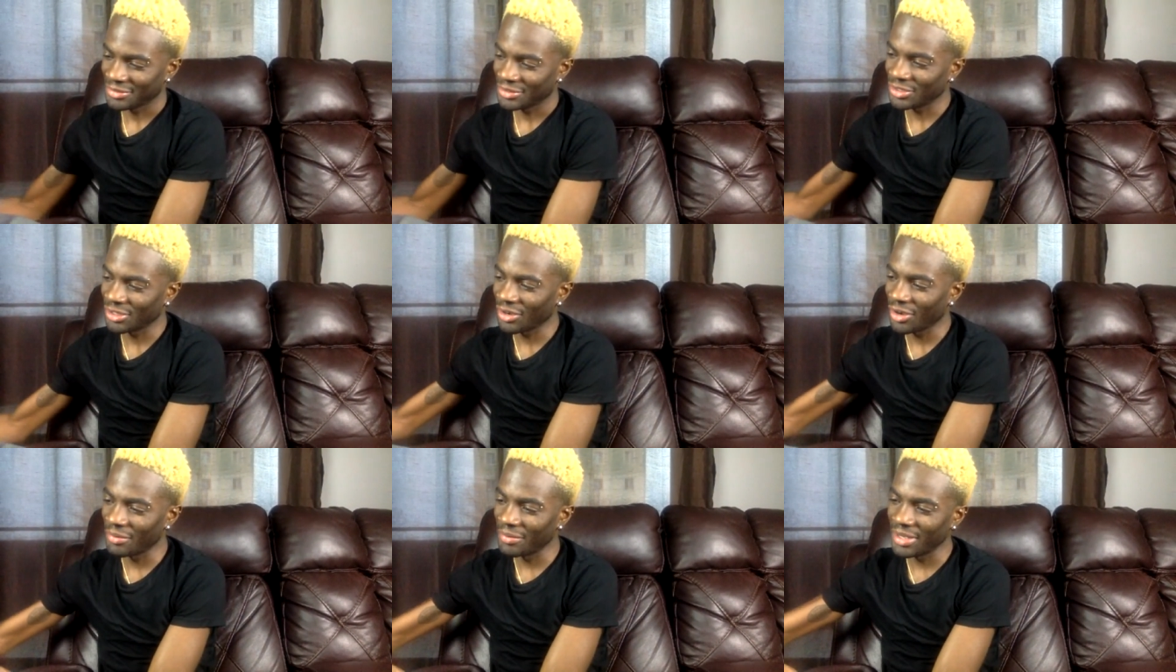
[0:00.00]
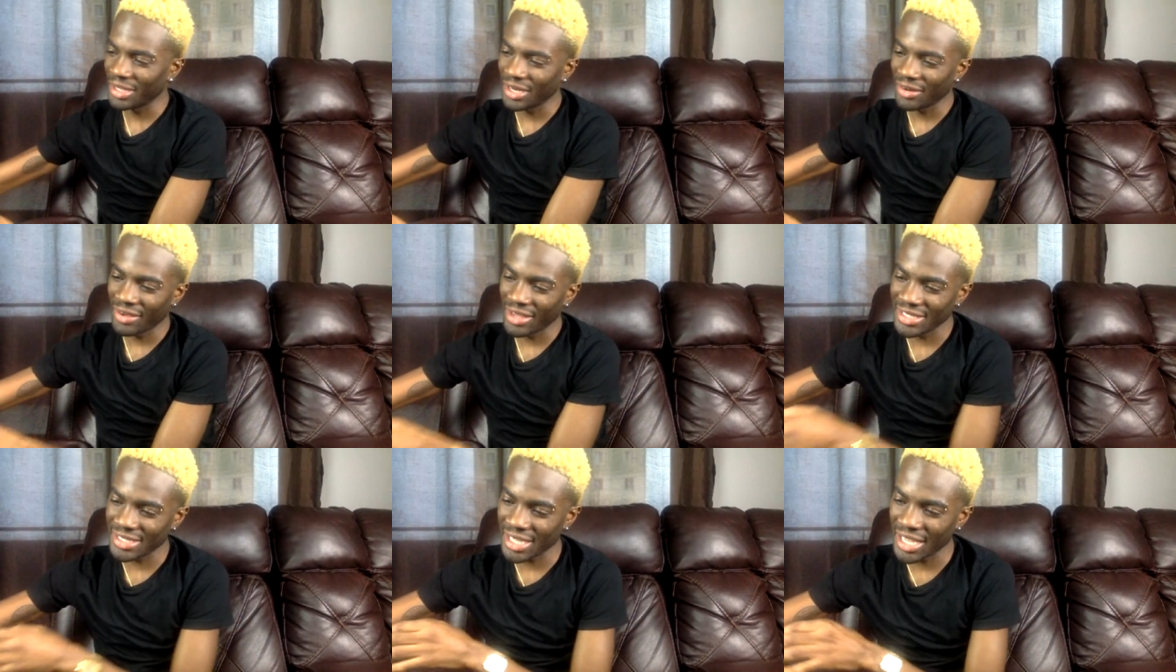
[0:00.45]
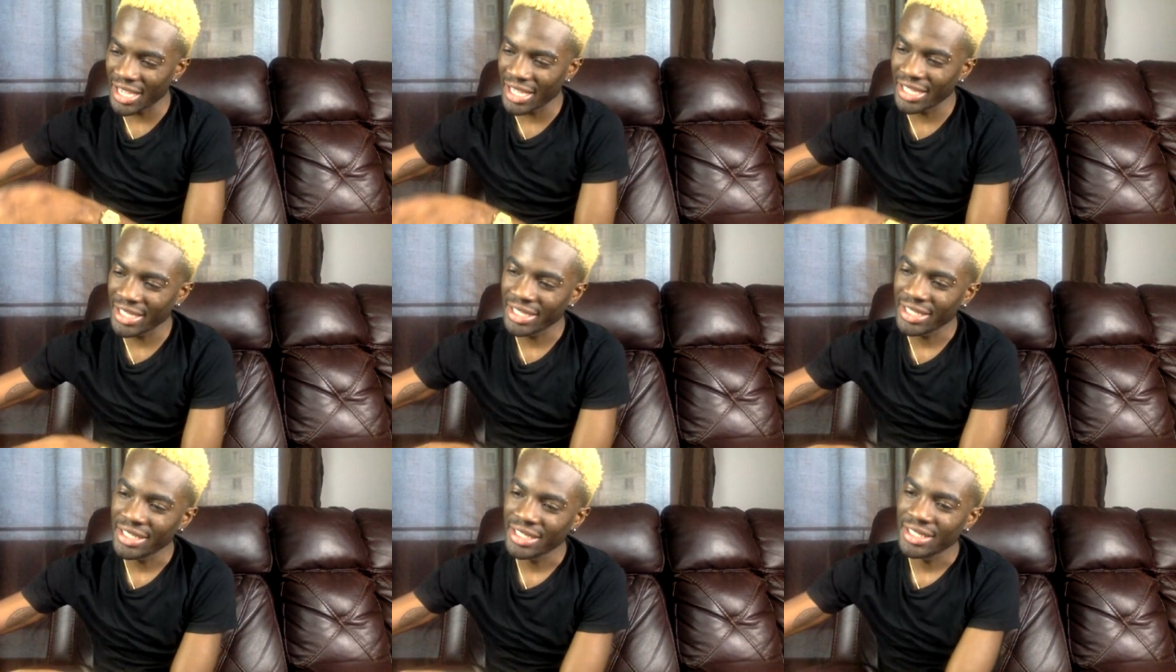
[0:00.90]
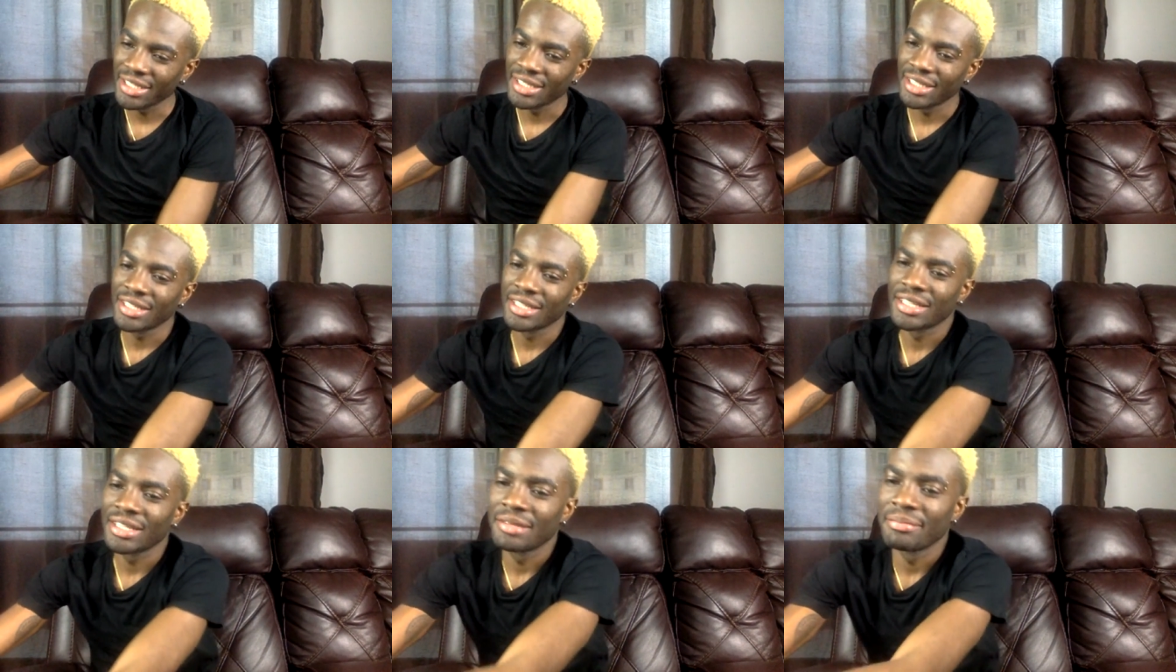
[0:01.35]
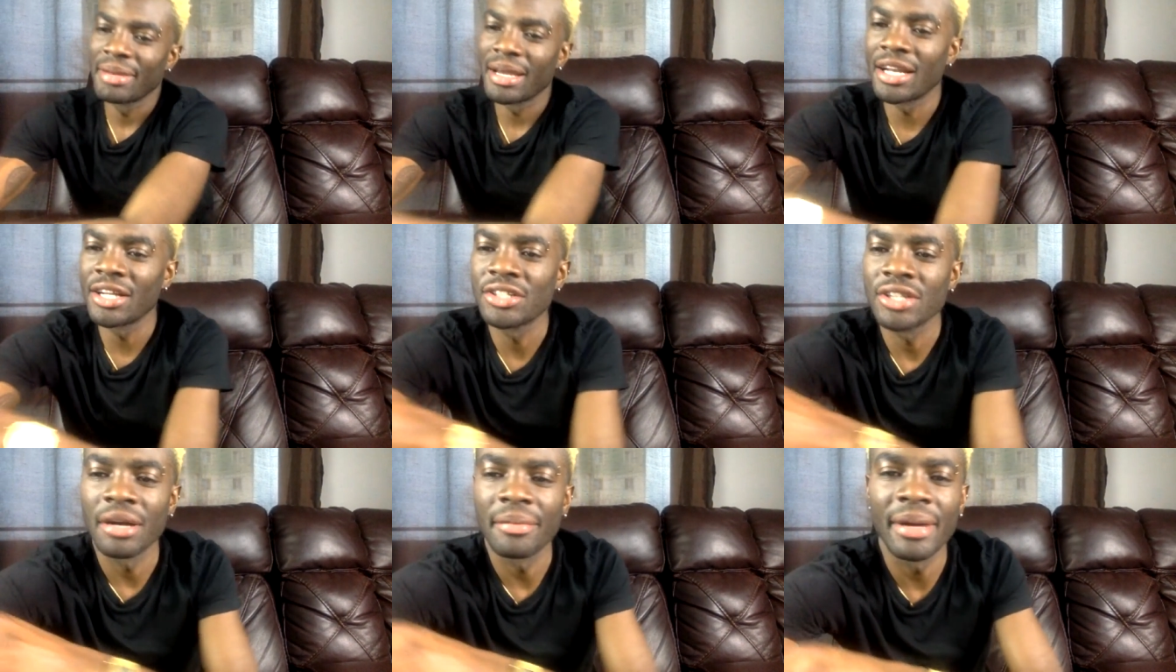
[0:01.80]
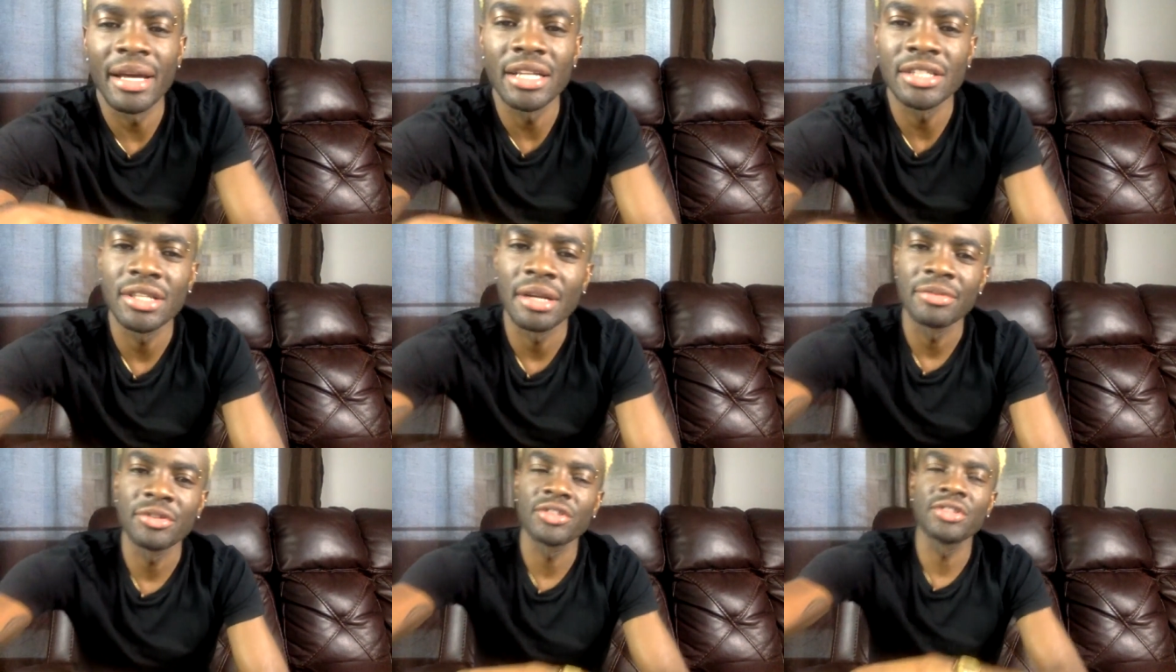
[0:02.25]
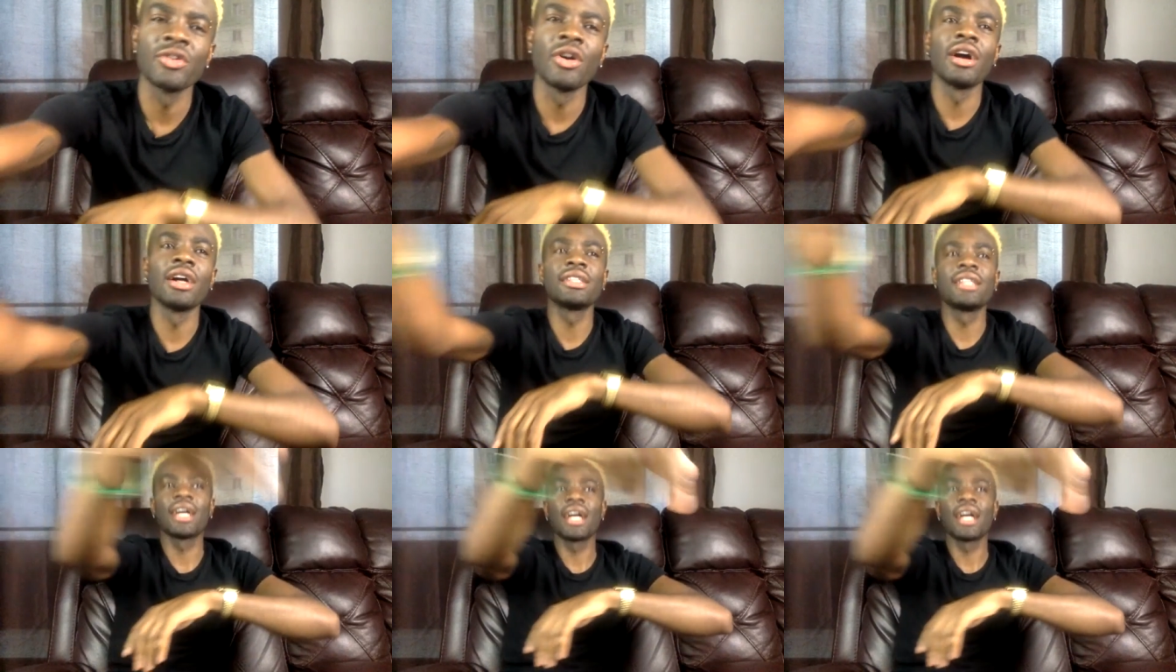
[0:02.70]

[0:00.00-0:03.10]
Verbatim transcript: So come in and say hi. Manager, manager. You do to